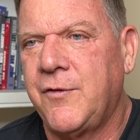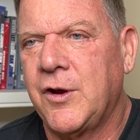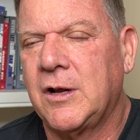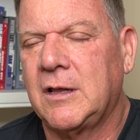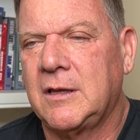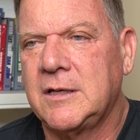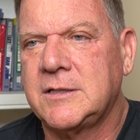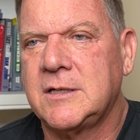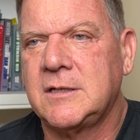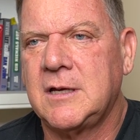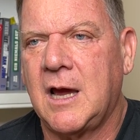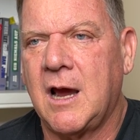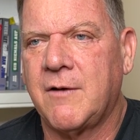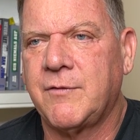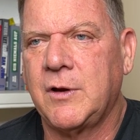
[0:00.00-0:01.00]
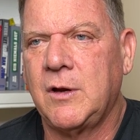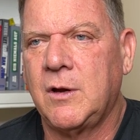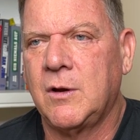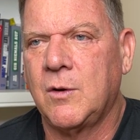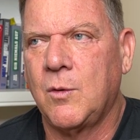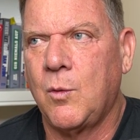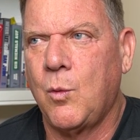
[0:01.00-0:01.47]
you're gonna listen to every
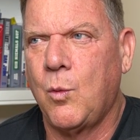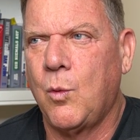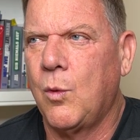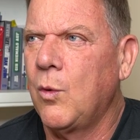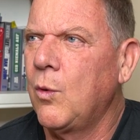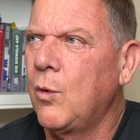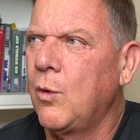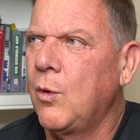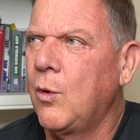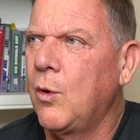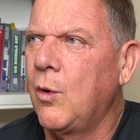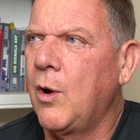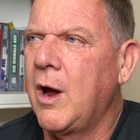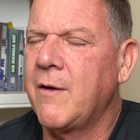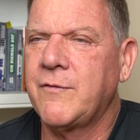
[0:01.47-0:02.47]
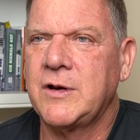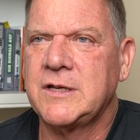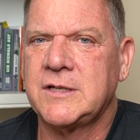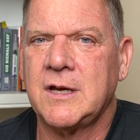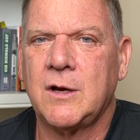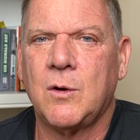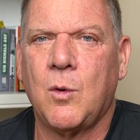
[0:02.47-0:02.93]
every
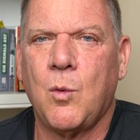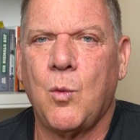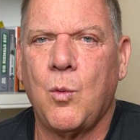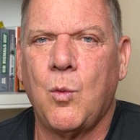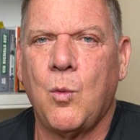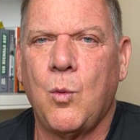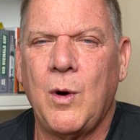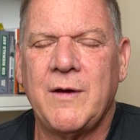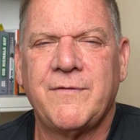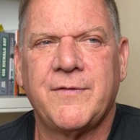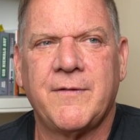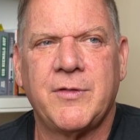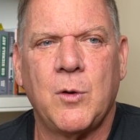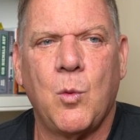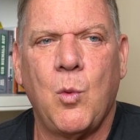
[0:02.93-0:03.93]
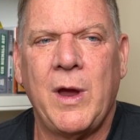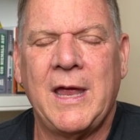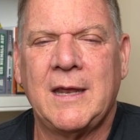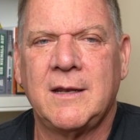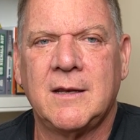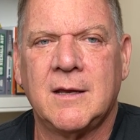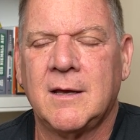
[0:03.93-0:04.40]
single whiff of the
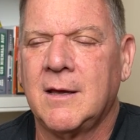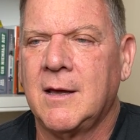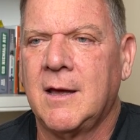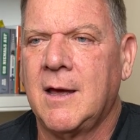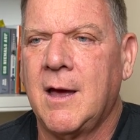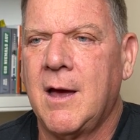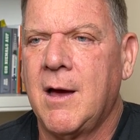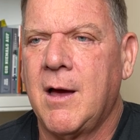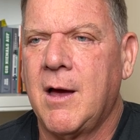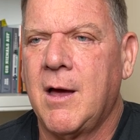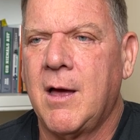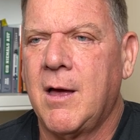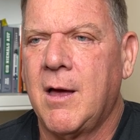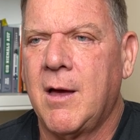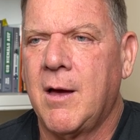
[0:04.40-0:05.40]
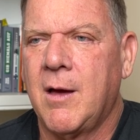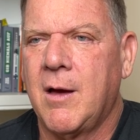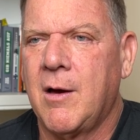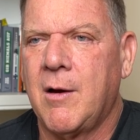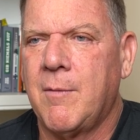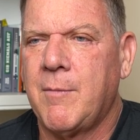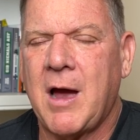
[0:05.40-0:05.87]
wind,
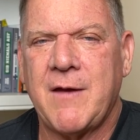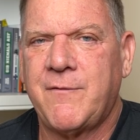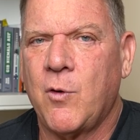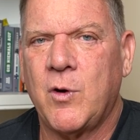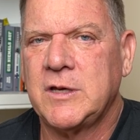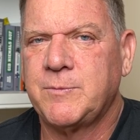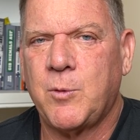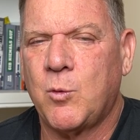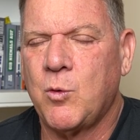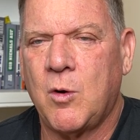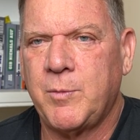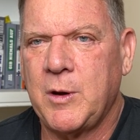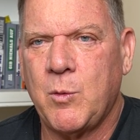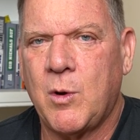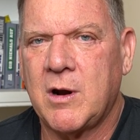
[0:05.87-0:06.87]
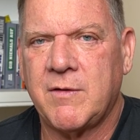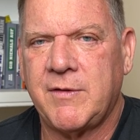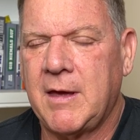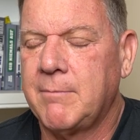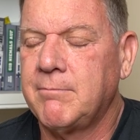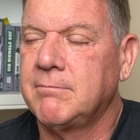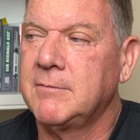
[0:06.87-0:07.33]
my voice won't be one of
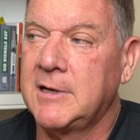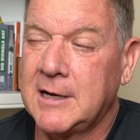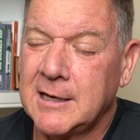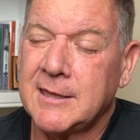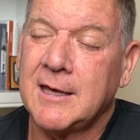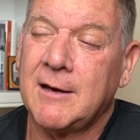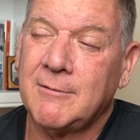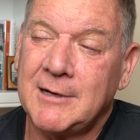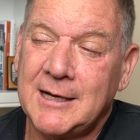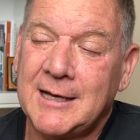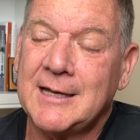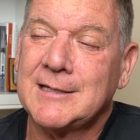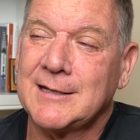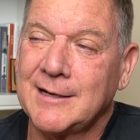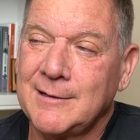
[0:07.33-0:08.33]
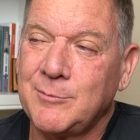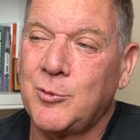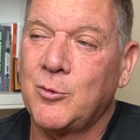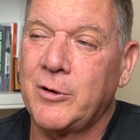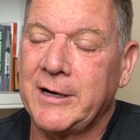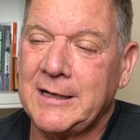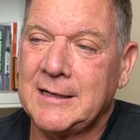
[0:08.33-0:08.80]
them. And I thought, well, that's a good
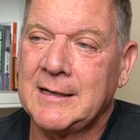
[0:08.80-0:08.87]
point.